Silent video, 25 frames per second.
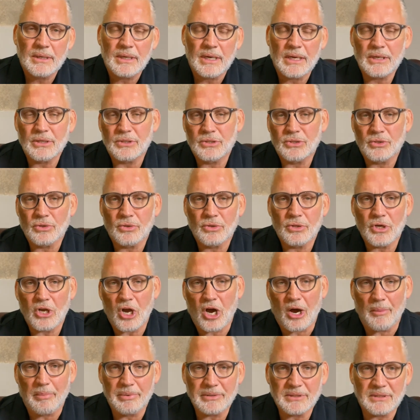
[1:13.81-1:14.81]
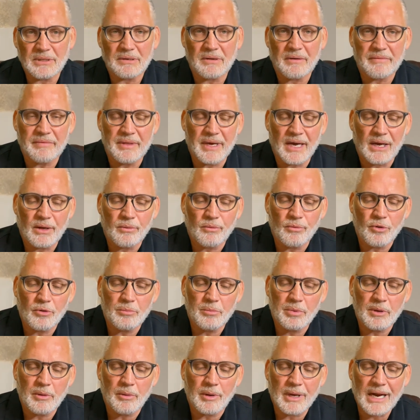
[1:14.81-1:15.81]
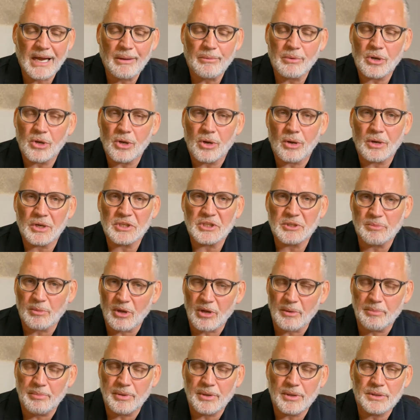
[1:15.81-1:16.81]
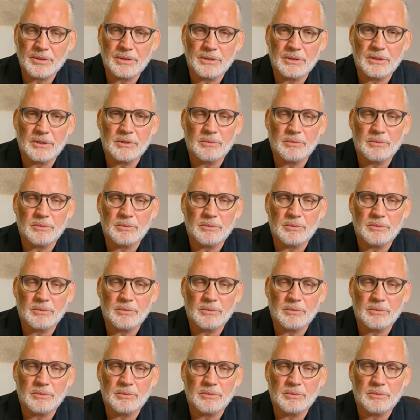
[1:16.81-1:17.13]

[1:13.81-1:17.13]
And so the opposite of that would be what I would call a small person.